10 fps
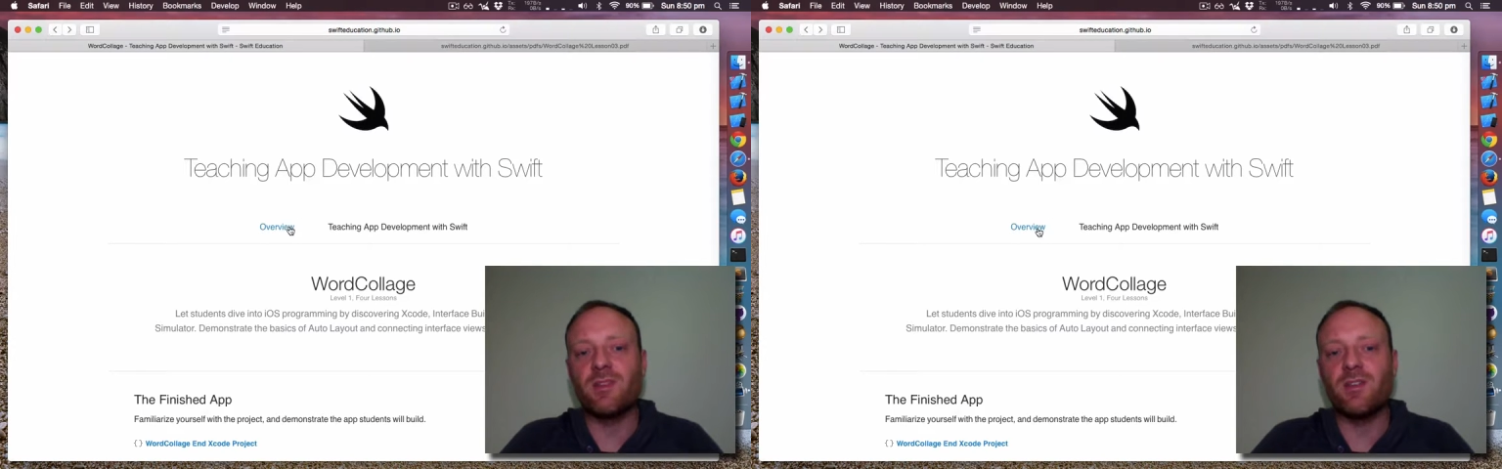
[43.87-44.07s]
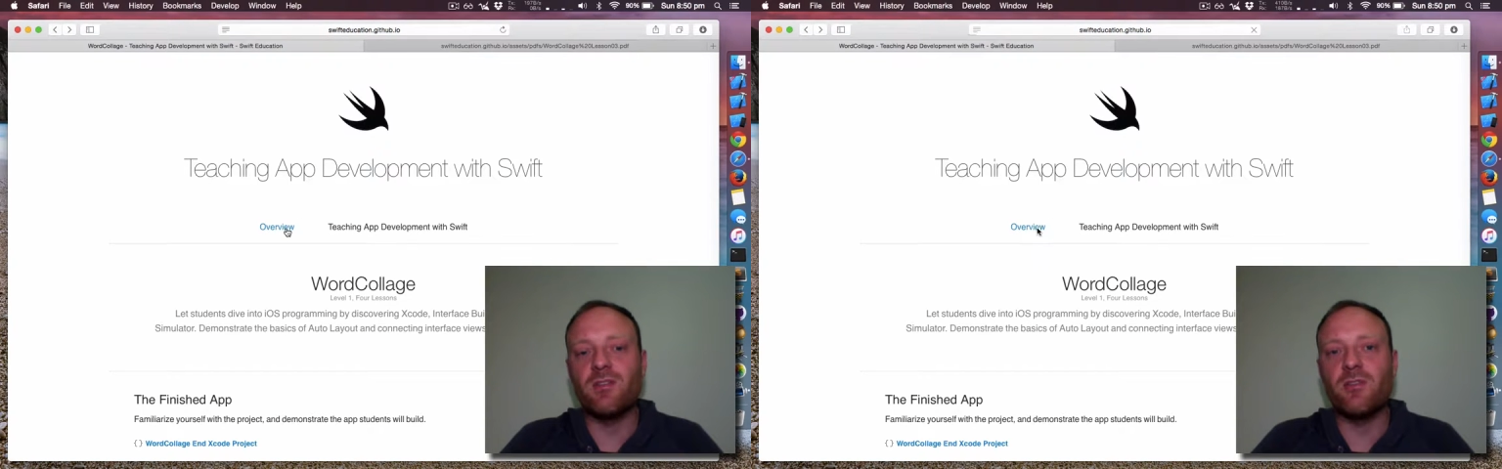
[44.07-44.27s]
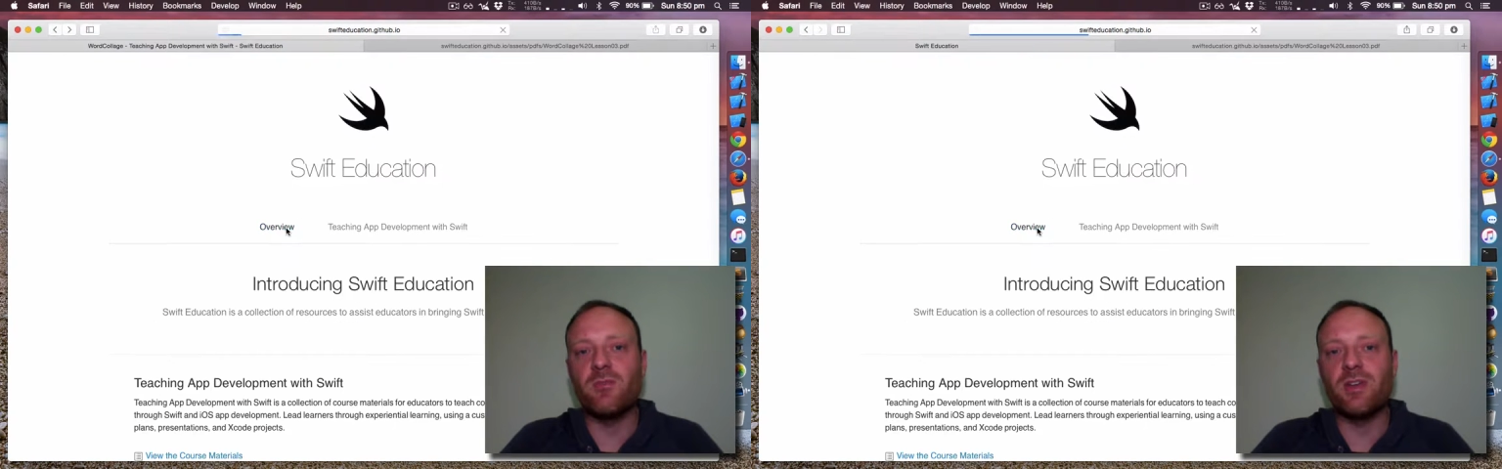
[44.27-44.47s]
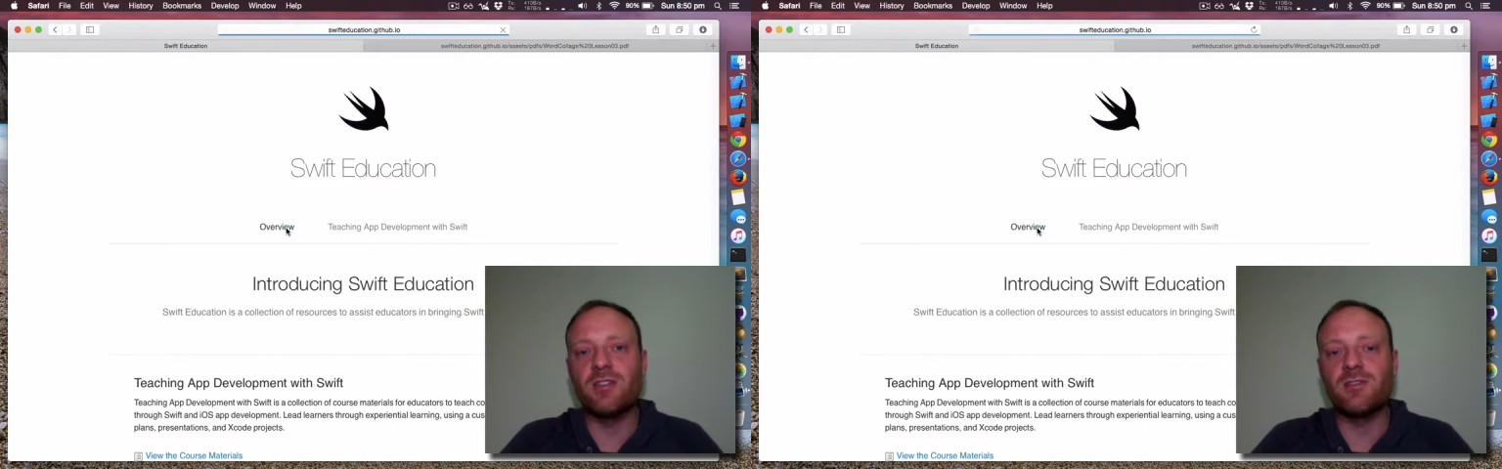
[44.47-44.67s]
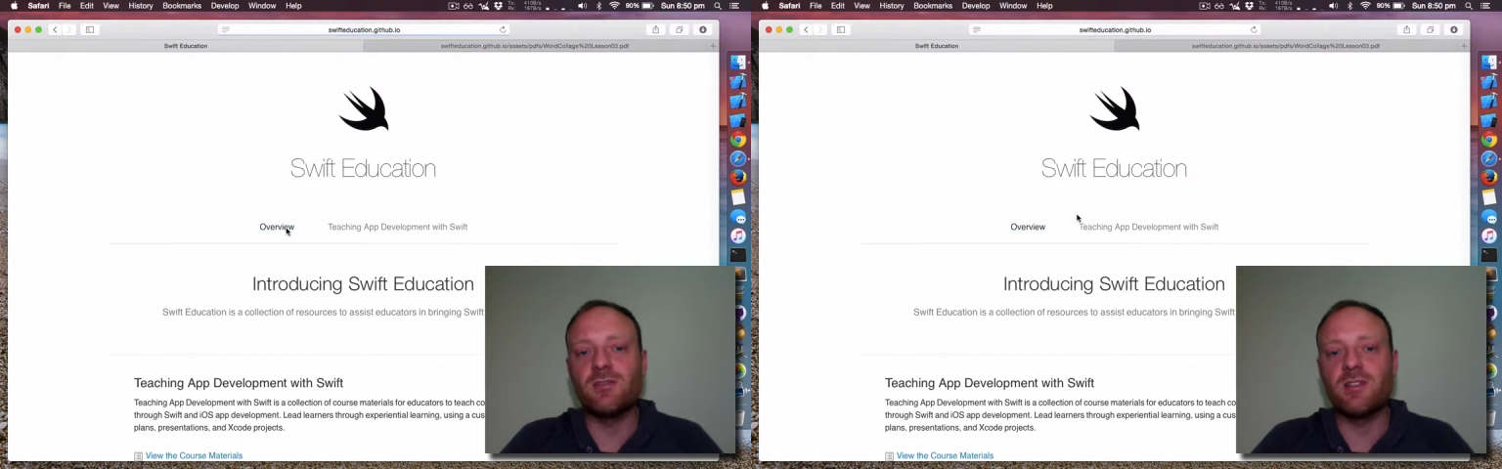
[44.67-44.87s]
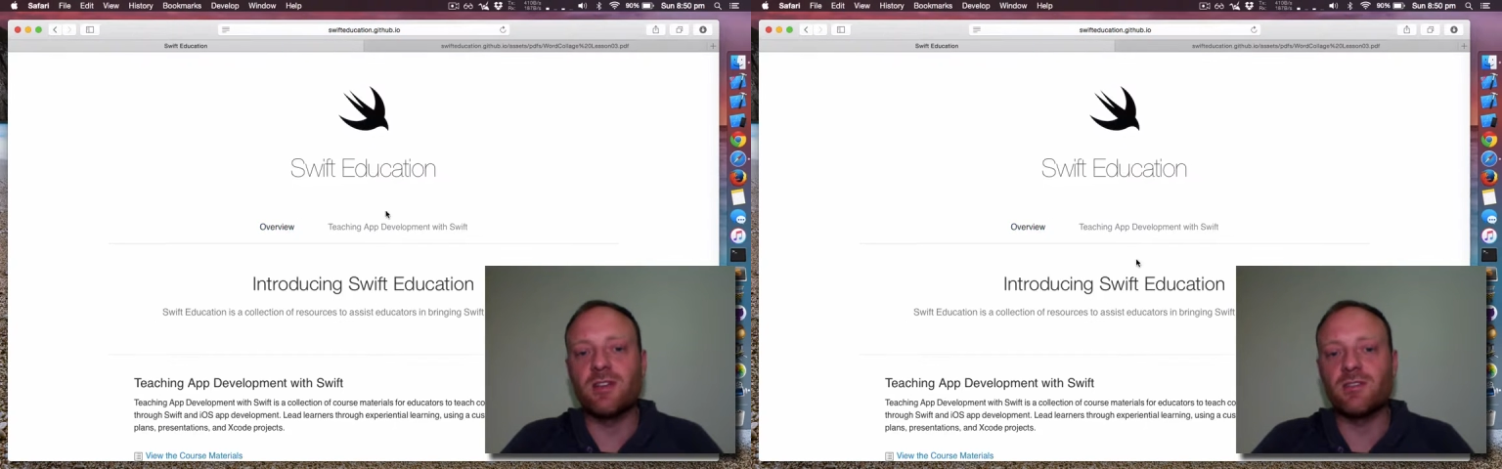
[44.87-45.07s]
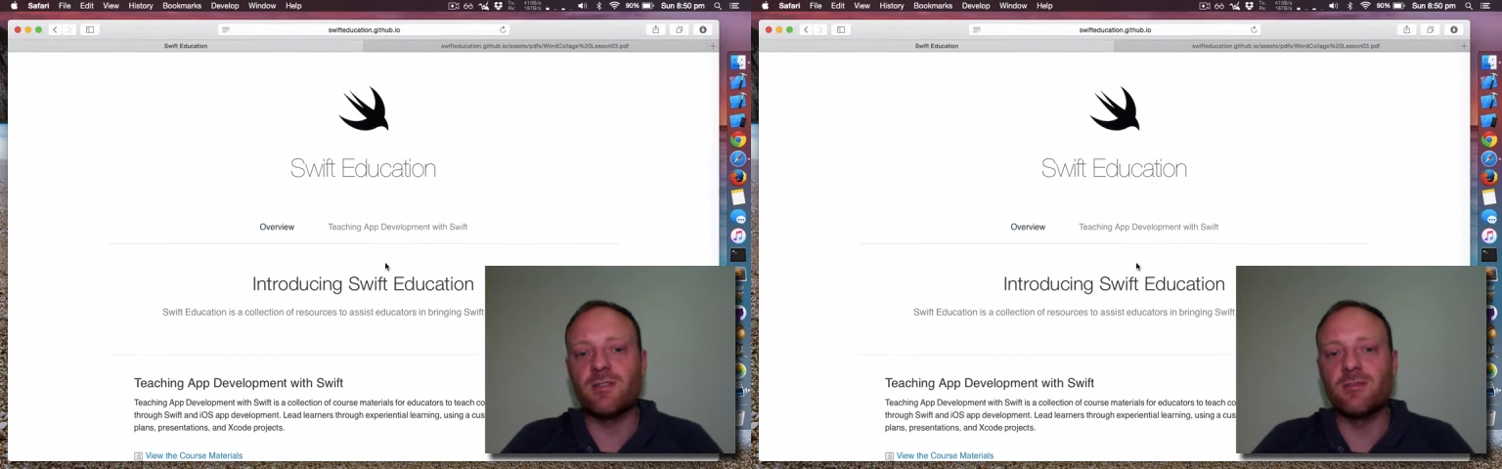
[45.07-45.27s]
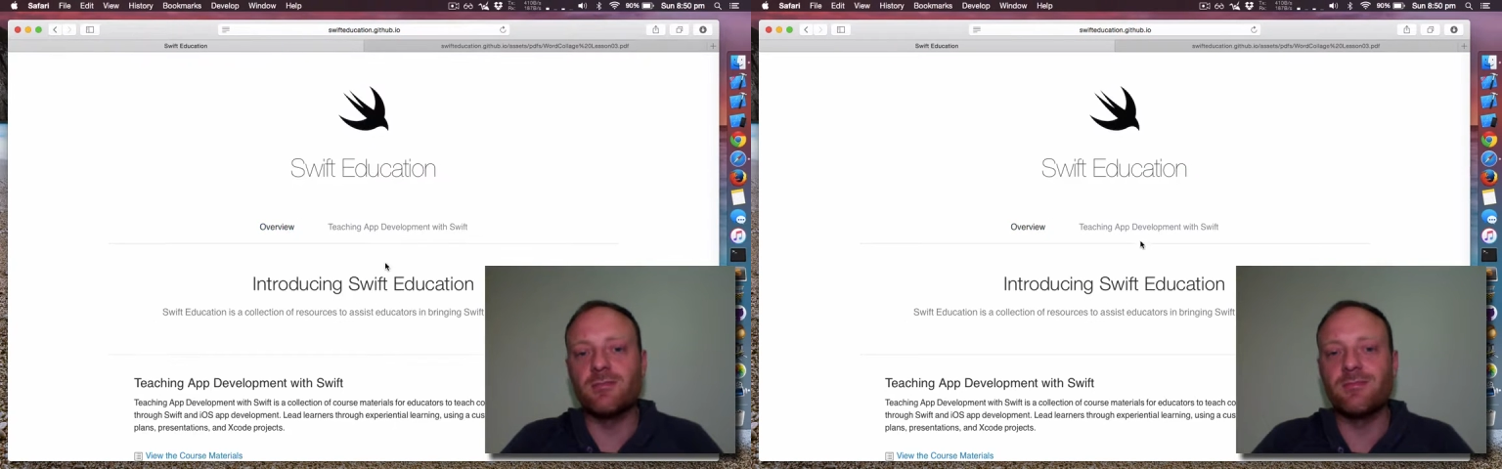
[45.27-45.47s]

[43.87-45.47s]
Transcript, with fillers: The homepage looks like so.